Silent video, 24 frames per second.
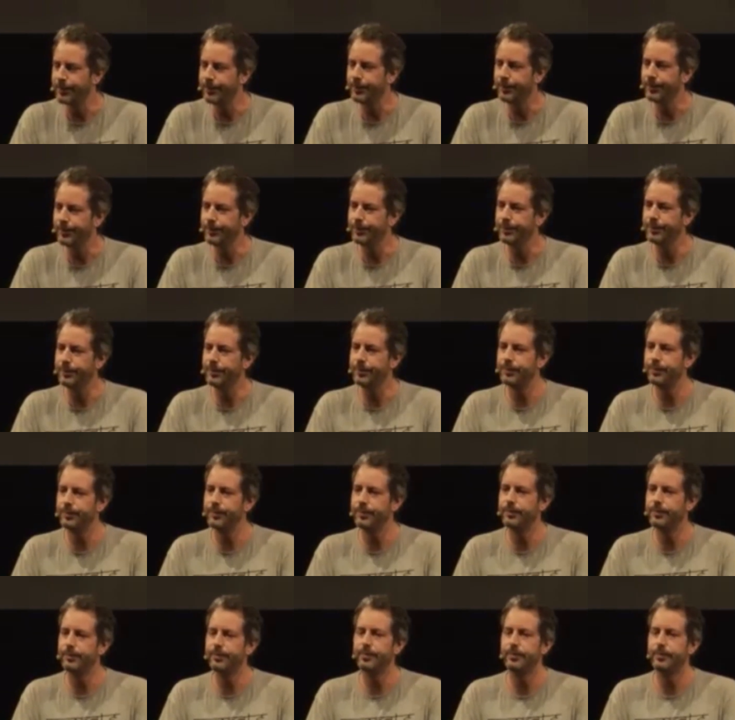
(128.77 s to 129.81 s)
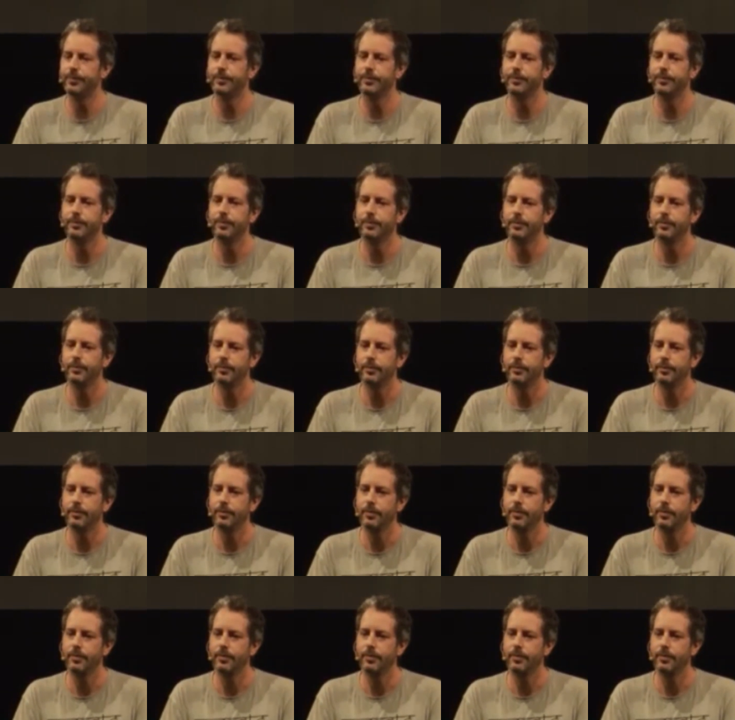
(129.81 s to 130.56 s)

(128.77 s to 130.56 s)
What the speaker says: (no one is talking)